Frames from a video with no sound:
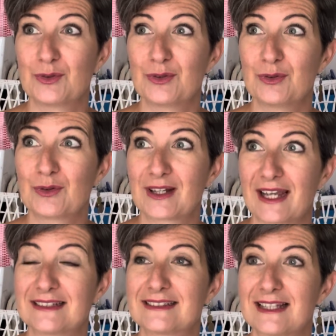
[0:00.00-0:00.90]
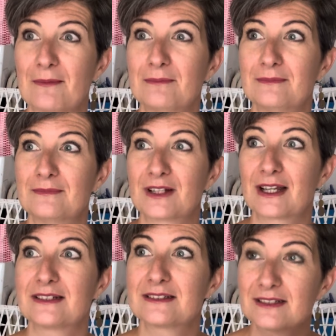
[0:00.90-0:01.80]
you know, get some,
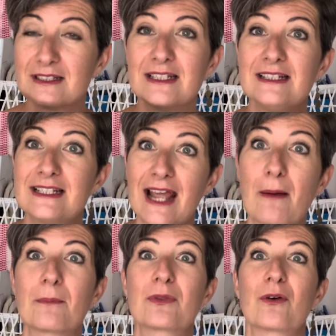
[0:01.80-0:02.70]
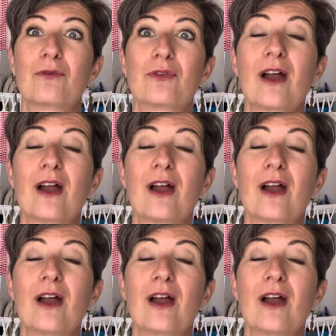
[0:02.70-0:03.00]
get in depth of